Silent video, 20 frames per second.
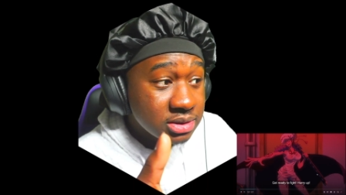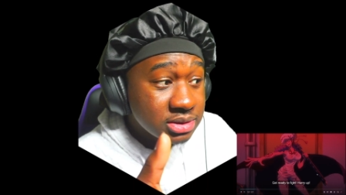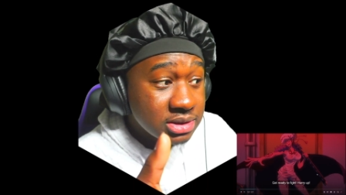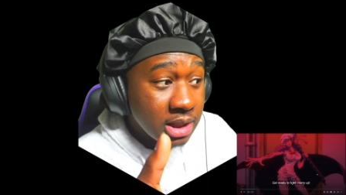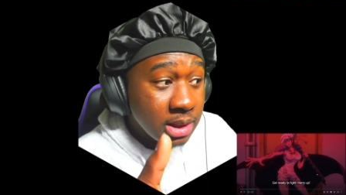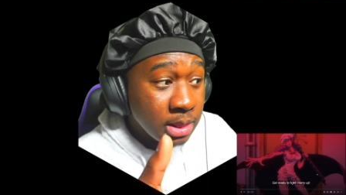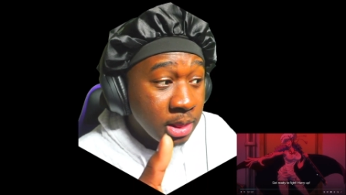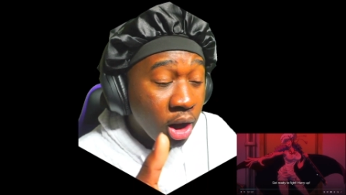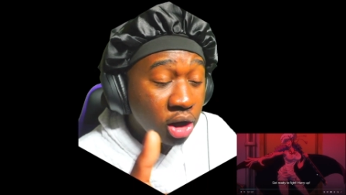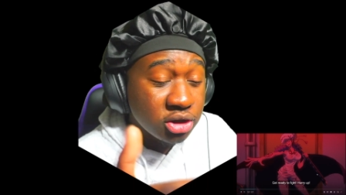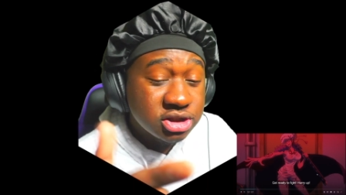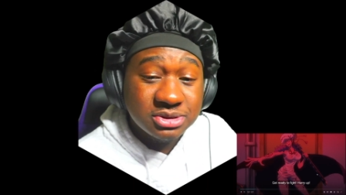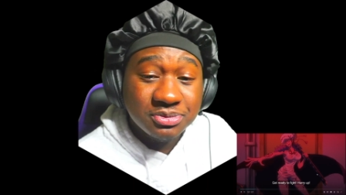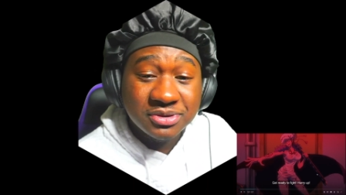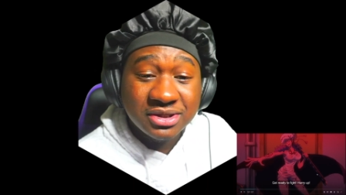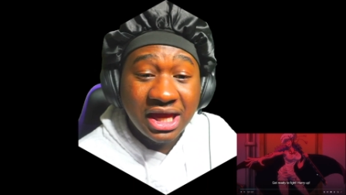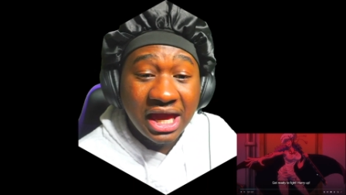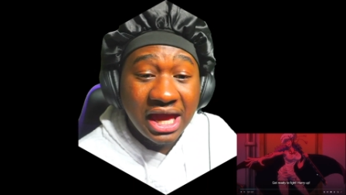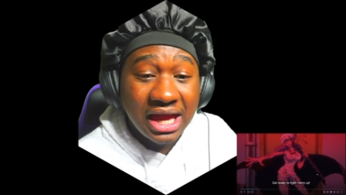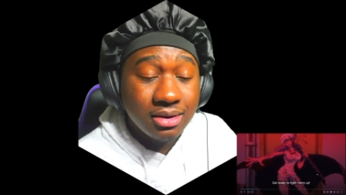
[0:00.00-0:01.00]
Law just
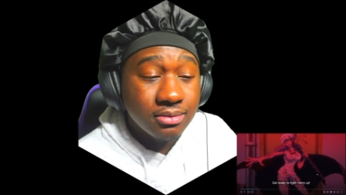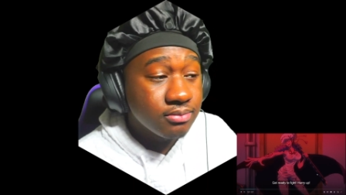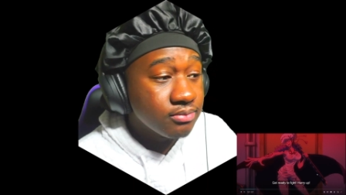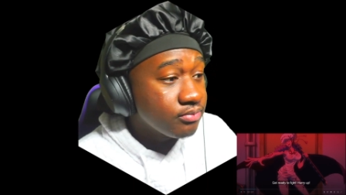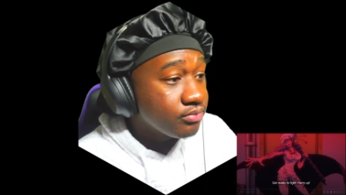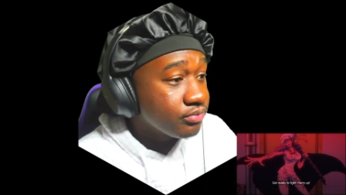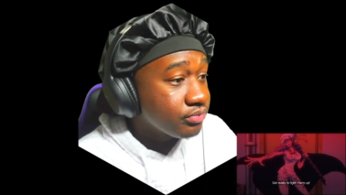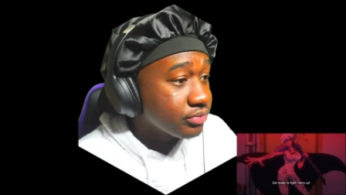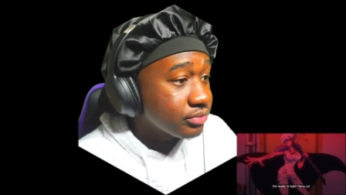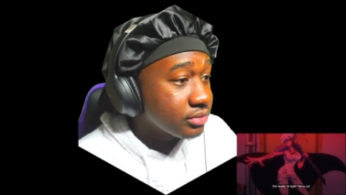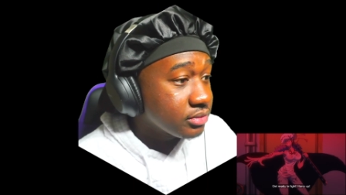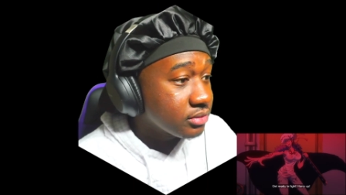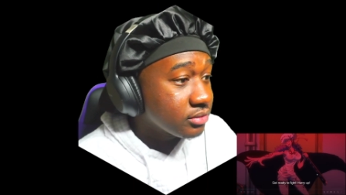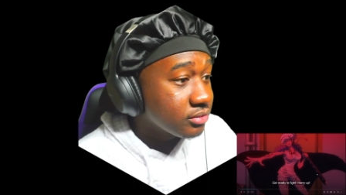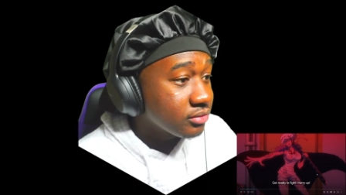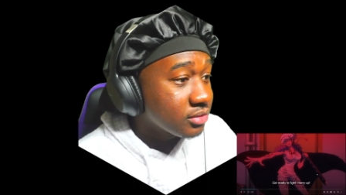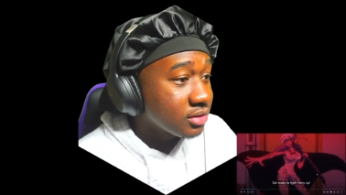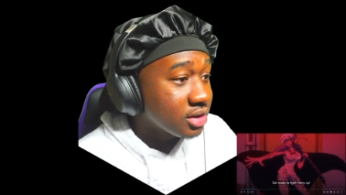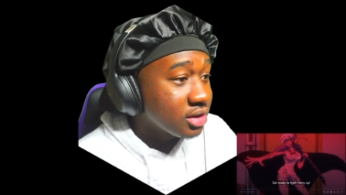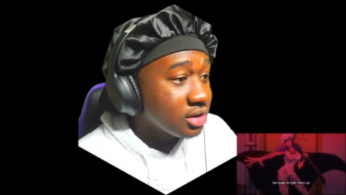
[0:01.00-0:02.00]
became.
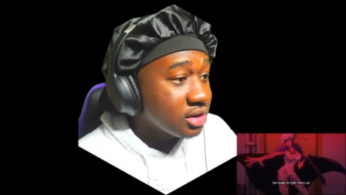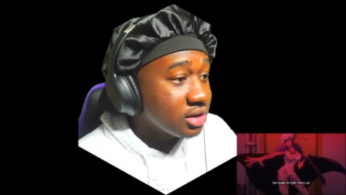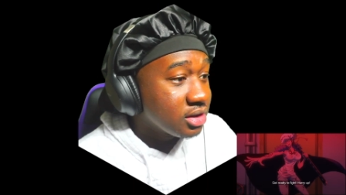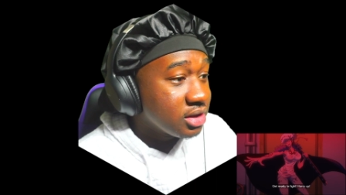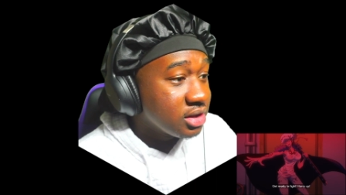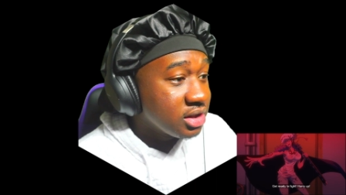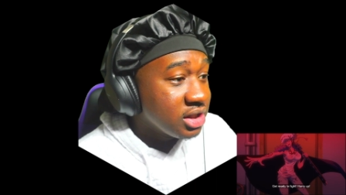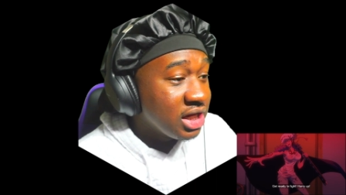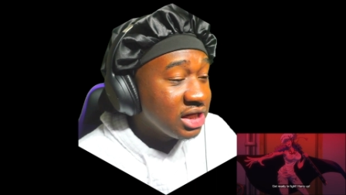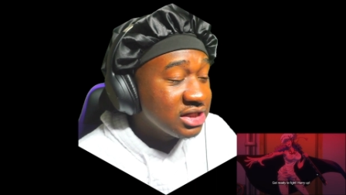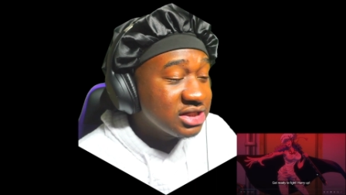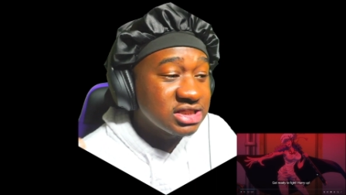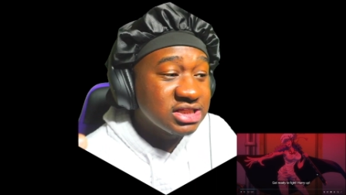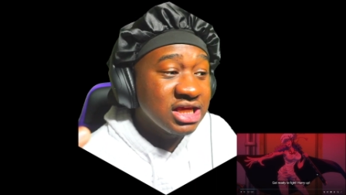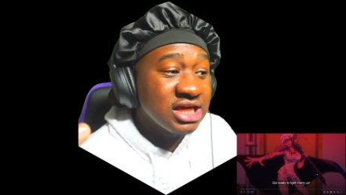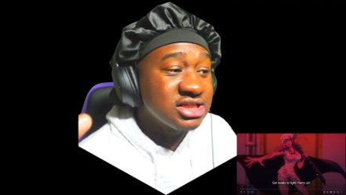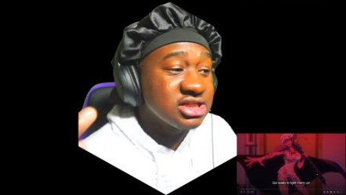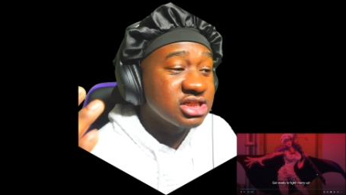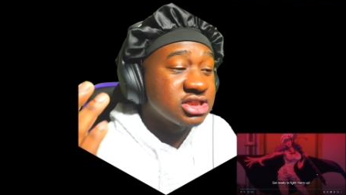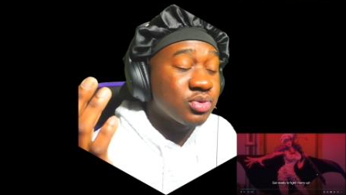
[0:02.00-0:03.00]
He just
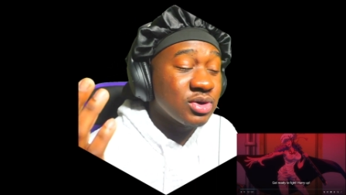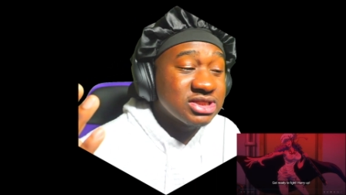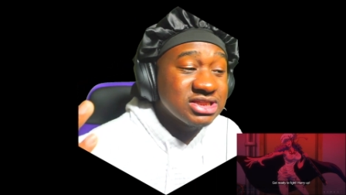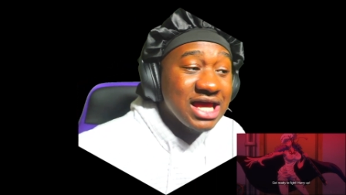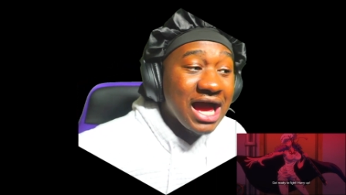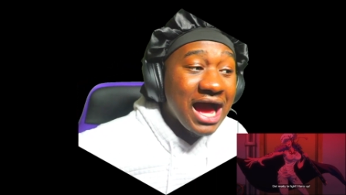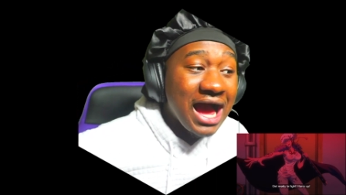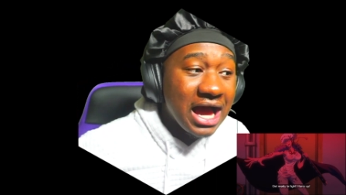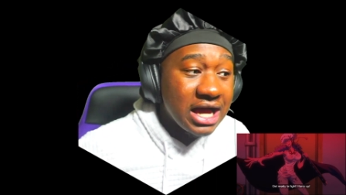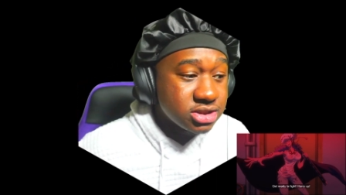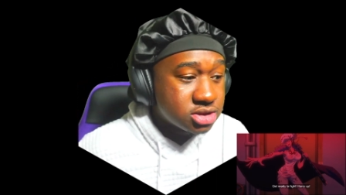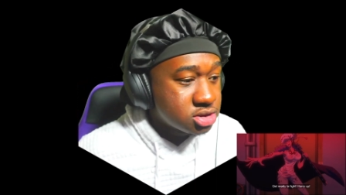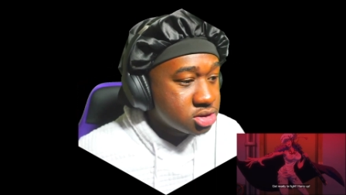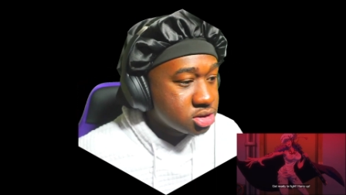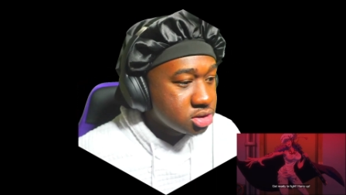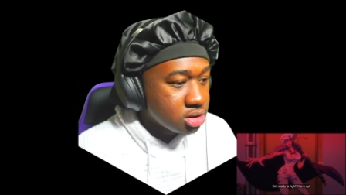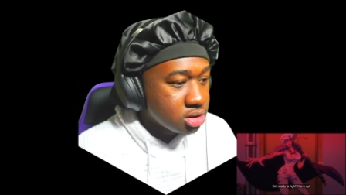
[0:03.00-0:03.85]
he just switched sides.